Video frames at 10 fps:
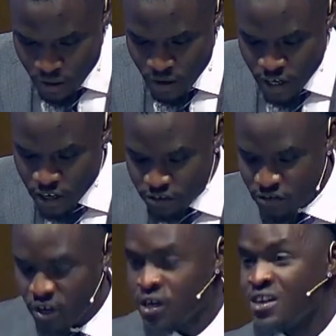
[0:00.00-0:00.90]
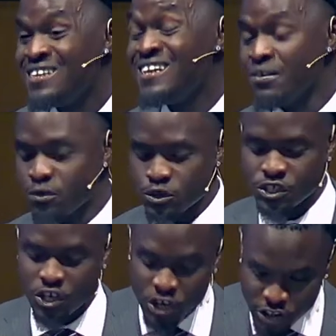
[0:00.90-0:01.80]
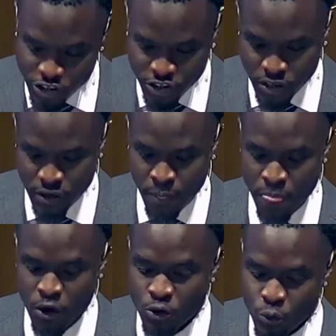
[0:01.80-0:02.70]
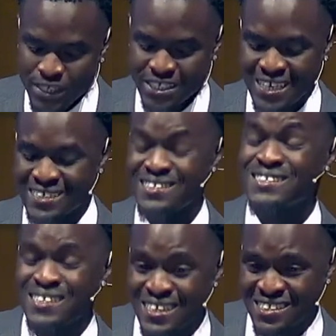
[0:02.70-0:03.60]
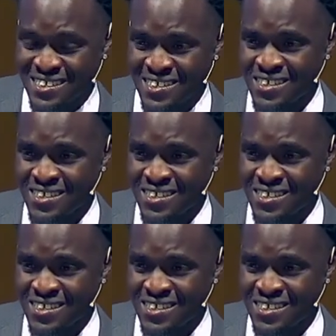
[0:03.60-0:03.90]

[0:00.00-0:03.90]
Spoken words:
It is the devil's cushion on which he sits,